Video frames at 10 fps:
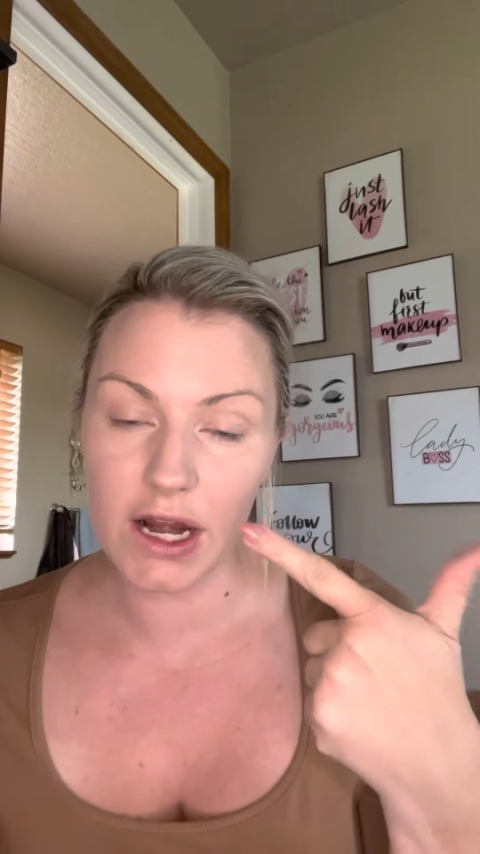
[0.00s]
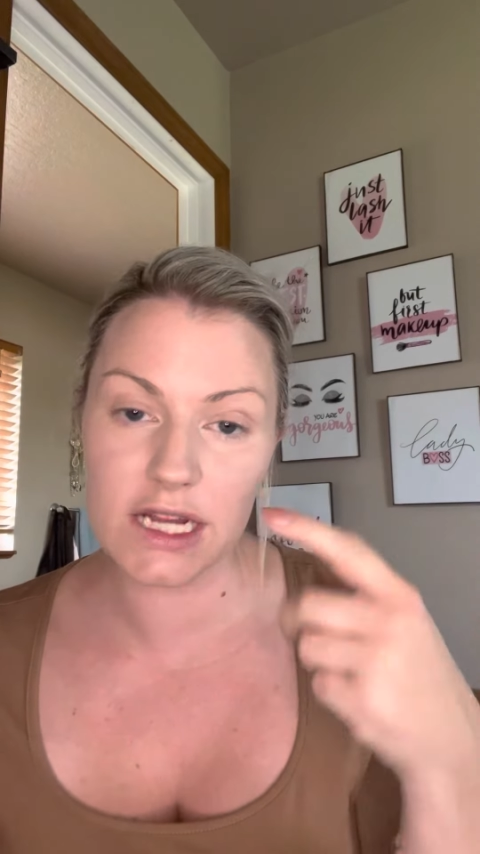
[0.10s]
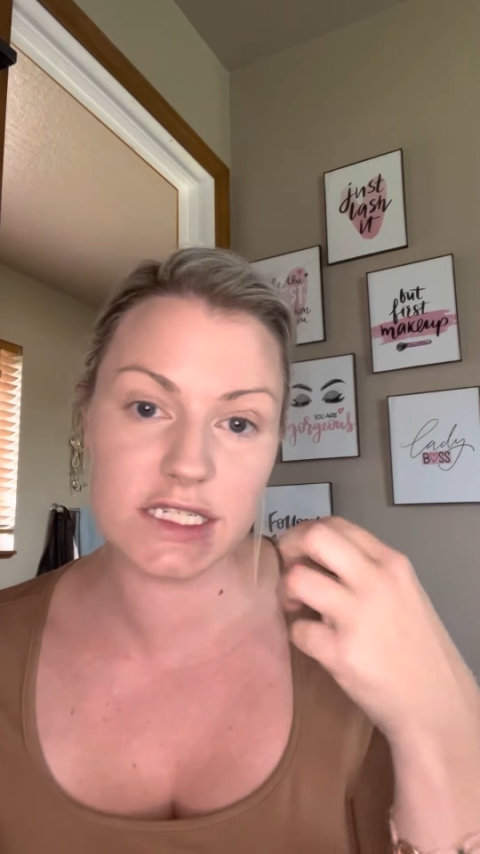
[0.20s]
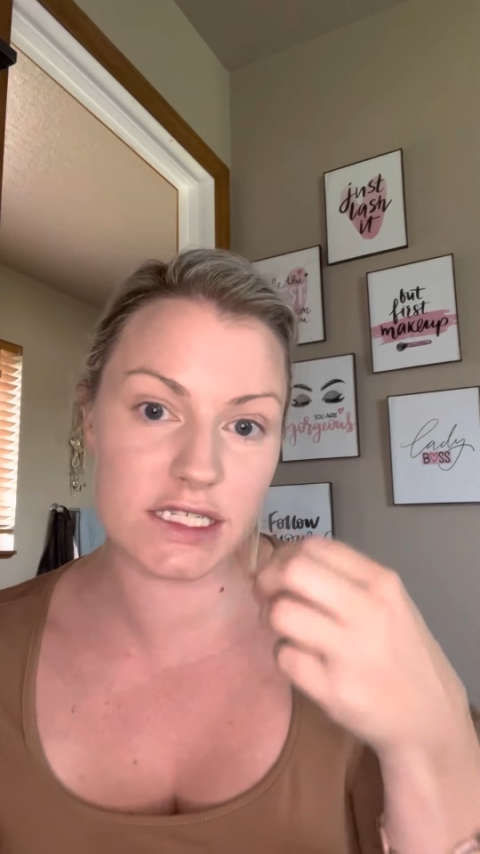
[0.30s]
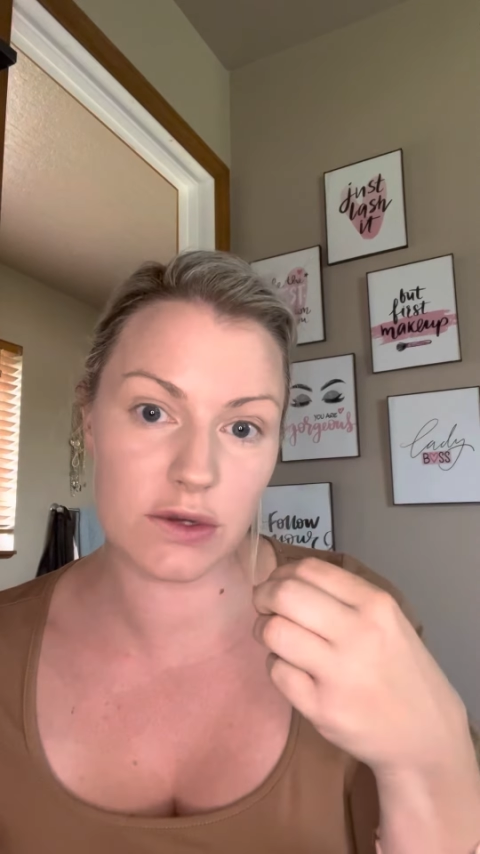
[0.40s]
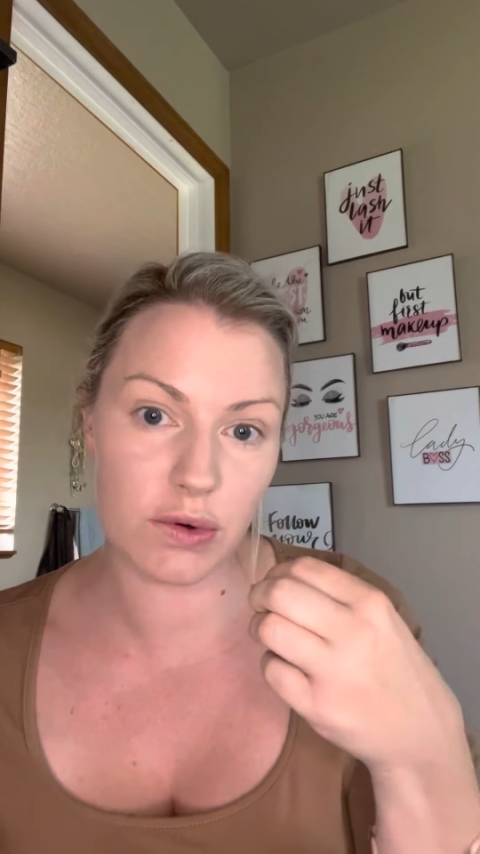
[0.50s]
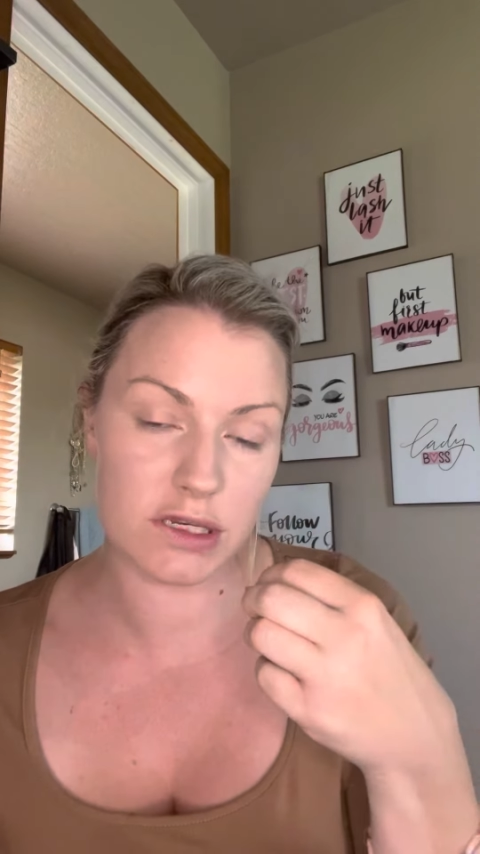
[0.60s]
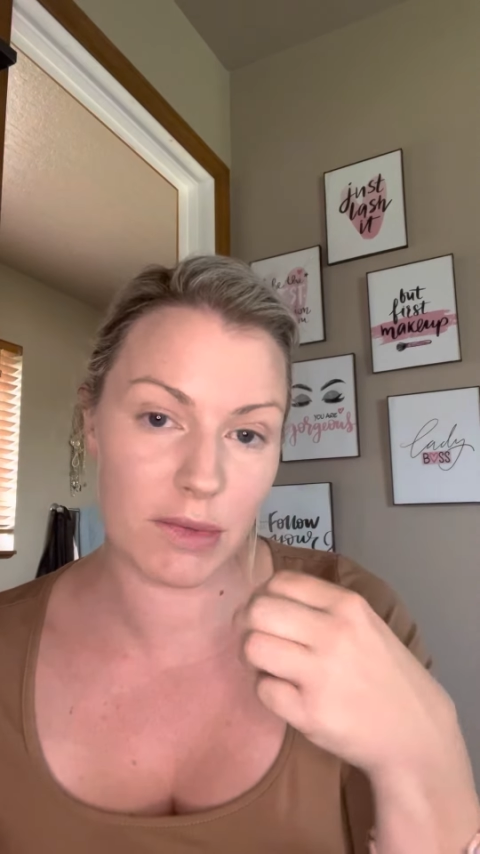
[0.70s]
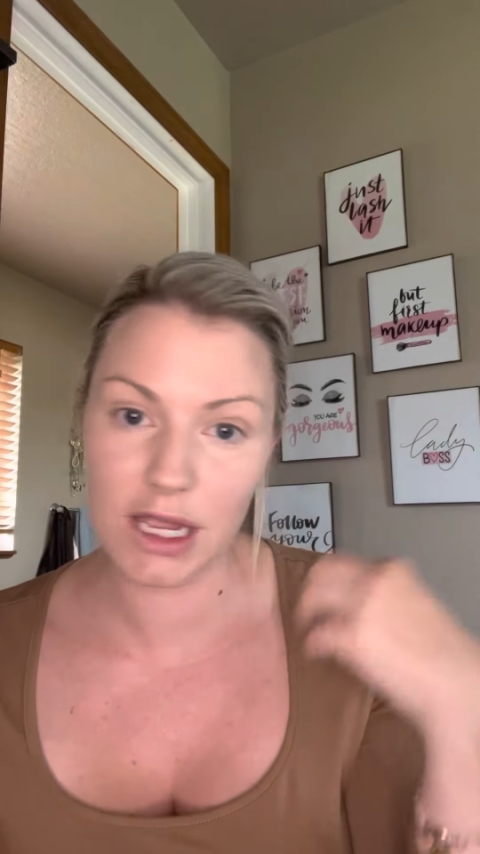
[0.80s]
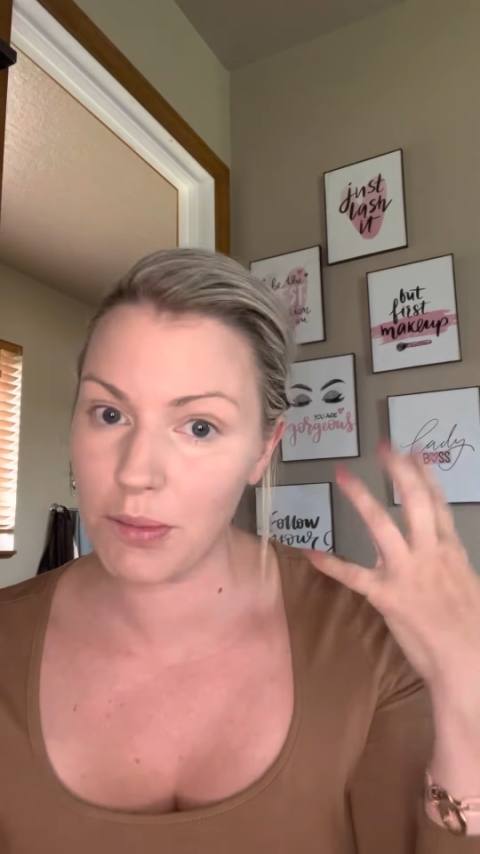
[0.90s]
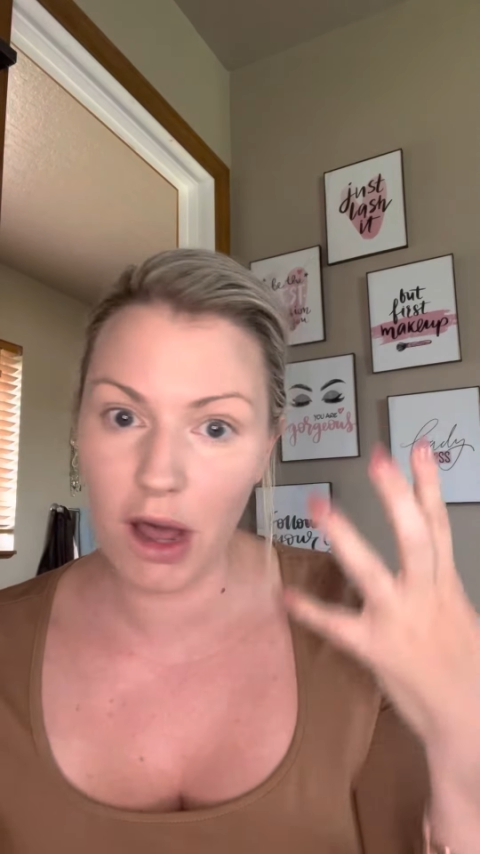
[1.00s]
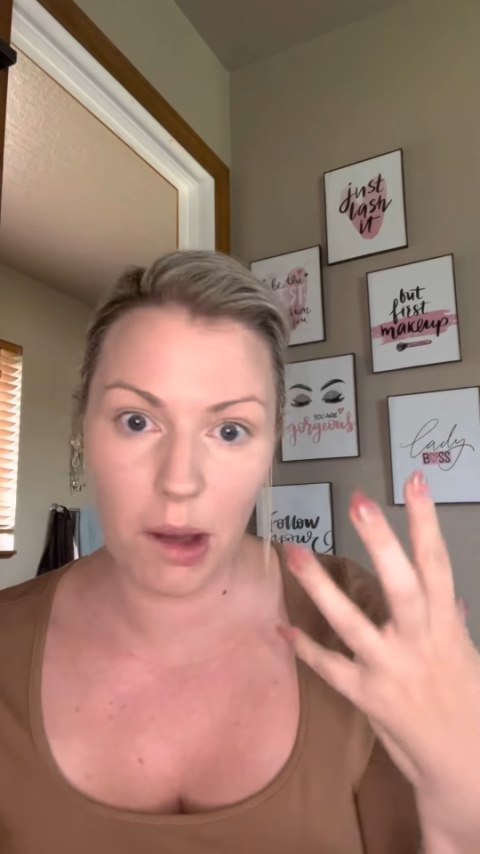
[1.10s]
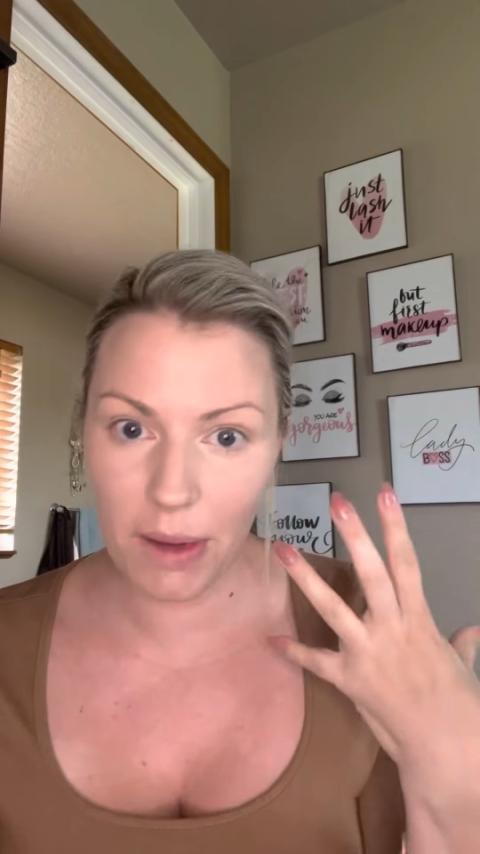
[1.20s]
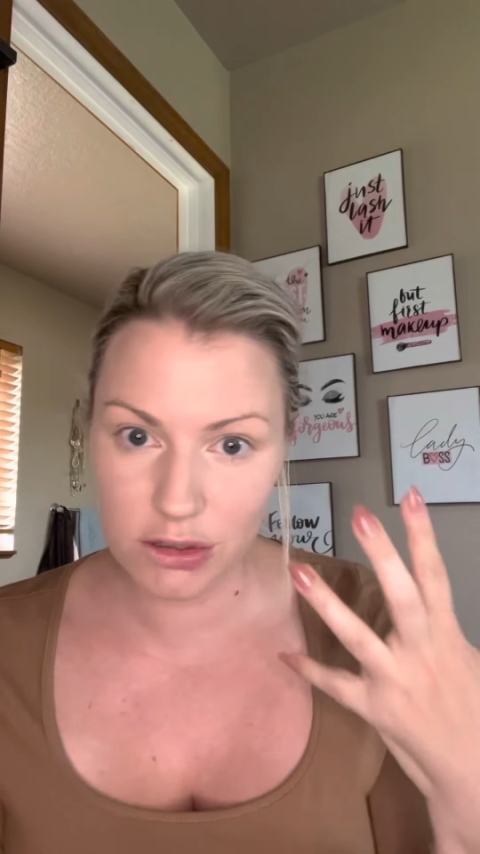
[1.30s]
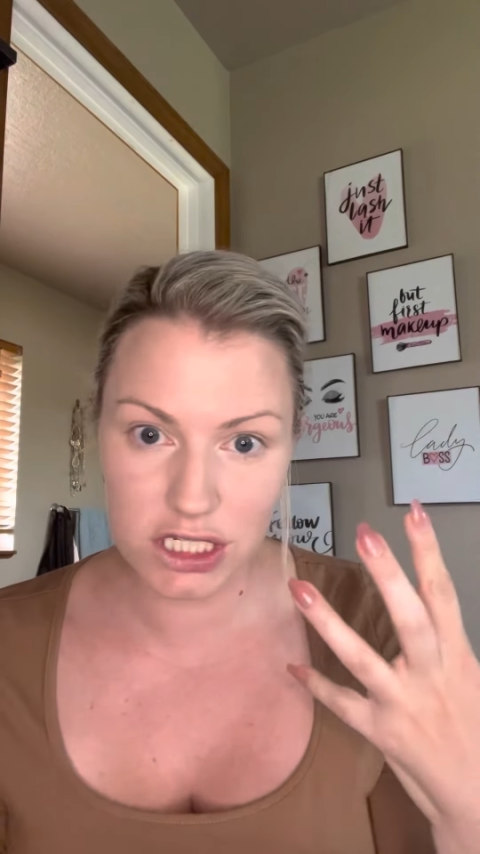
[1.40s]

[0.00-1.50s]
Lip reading: it's just going to make it pop out